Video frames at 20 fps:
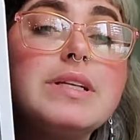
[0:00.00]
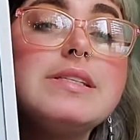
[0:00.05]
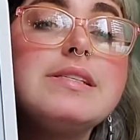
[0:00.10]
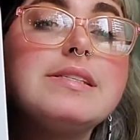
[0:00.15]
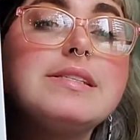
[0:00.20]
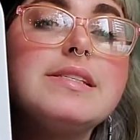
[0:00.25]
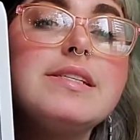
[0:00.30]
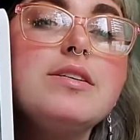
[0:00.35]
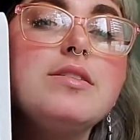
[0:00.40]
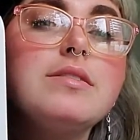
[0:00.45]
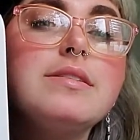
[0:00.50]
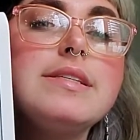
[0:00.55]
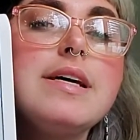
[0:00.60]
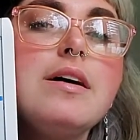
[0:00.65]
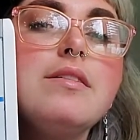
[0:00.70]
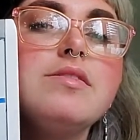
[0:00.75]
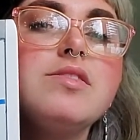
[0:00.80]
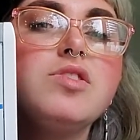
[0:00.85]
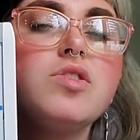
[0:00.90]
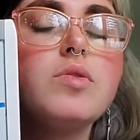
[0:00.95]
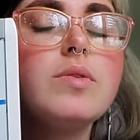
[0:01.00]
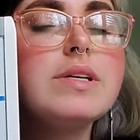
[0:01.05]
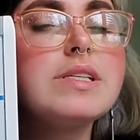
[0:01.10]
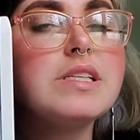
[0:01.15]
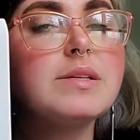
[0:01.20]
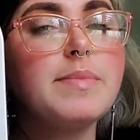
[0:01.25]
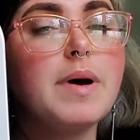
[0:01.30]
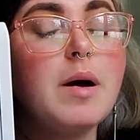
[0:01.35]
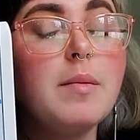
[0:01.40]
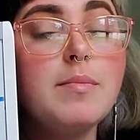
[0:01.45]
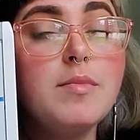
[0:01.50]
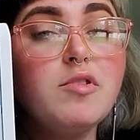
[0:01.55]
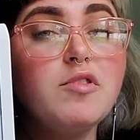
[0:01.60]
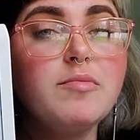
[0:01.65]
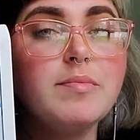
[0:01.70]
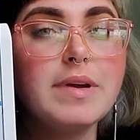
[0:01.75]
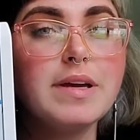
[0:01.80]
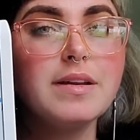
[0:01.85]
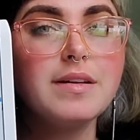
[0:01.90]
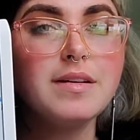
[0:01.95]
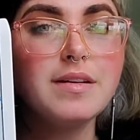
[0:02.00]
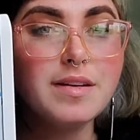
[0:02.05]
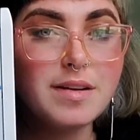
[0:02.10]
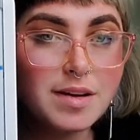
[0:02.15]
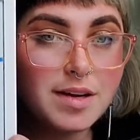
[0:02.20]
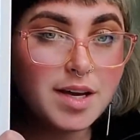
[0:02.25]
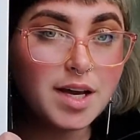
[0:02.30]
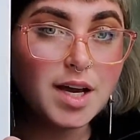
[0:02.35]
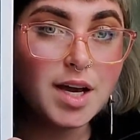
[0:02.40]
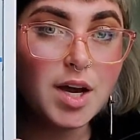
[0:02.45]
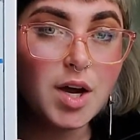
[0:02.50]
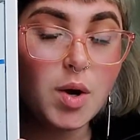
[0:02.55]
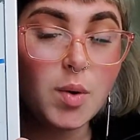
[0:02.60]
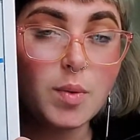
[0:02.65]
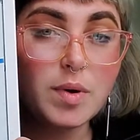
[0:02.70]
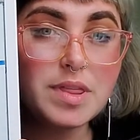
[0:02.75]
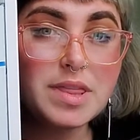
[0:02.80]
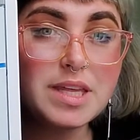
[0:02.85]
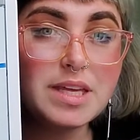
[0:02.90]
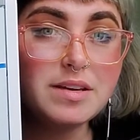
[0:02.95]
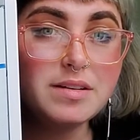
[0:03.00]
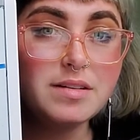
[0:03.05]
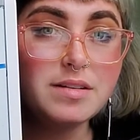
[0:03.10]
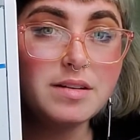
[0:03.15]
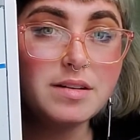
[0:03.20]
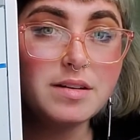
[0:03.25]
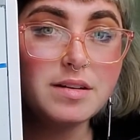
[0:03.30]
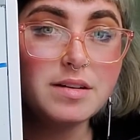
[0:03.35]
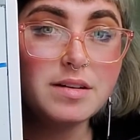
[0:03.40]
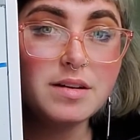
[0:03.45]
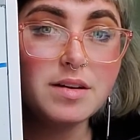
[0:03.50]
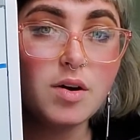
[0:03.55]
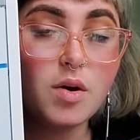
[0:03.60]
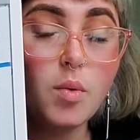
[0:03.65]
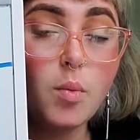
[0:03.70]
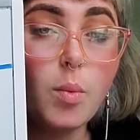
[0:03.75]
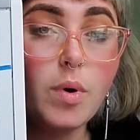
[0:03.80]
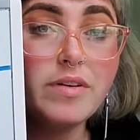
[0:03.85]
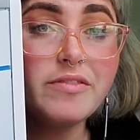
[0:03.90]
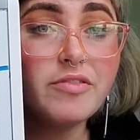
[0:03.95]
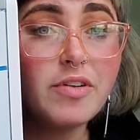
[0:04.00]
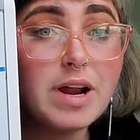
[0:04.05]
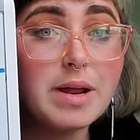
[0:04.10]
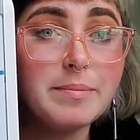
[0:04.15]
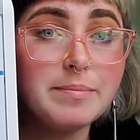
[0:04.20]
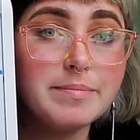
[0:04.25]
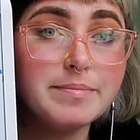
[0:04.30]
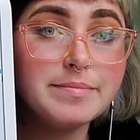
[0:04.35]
still tell stories about movement within one frame.